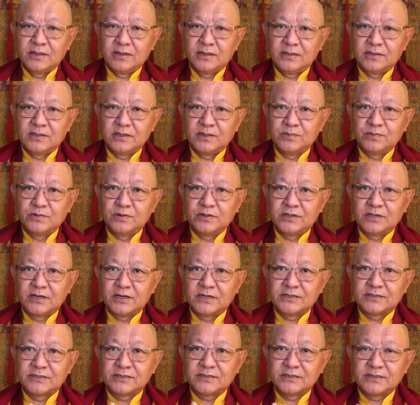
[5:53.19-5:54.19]
The
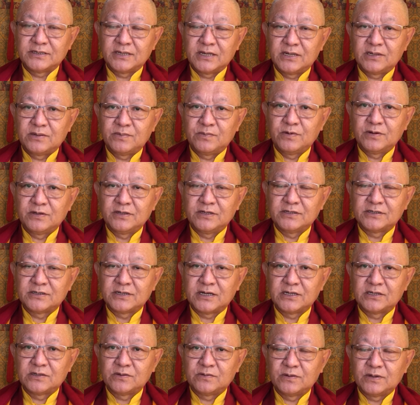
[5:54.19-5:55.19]
Buddhas and
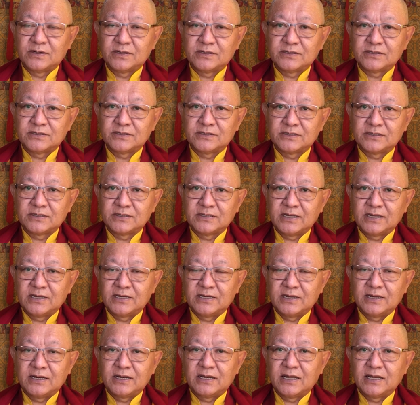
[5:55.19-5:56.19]
Bodhisattvas and
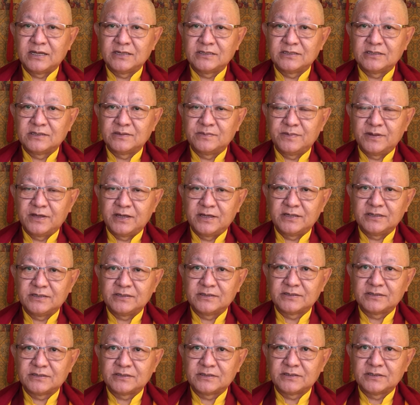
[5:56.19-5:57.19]
enlightened
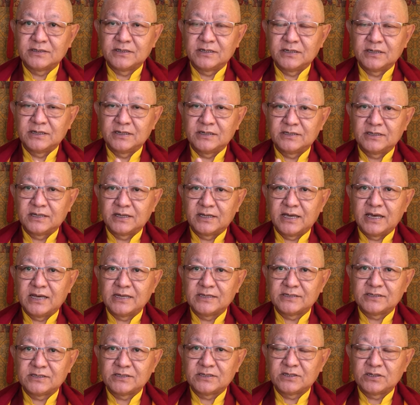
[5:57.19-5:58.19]
beings, the
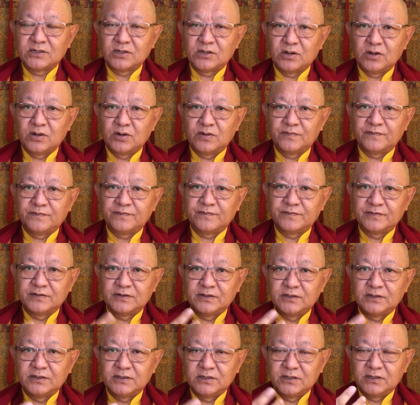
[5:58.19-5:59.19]
guest of
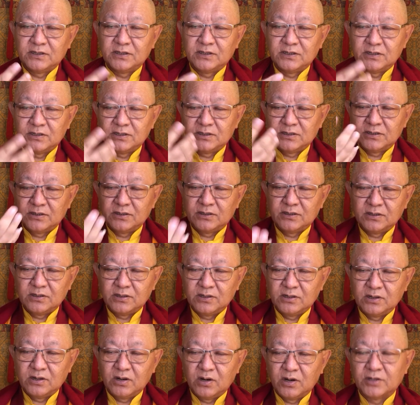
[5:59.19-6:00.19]

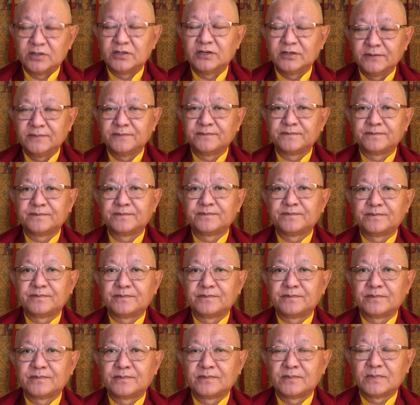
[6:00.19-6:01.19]
honor,
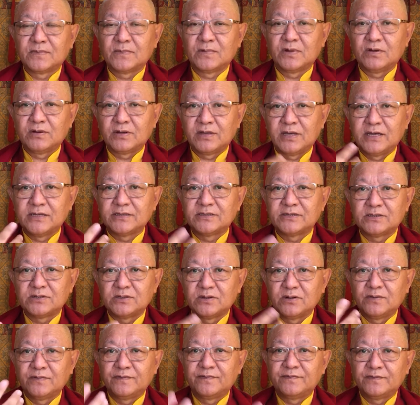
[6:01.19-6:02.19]
or guest
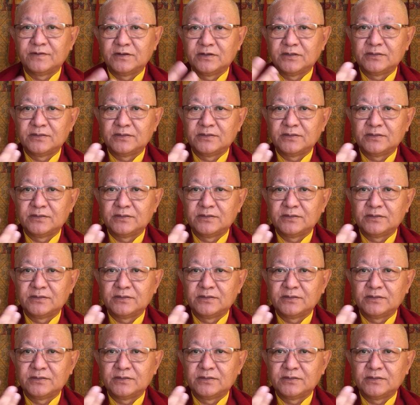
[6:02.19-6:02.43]
of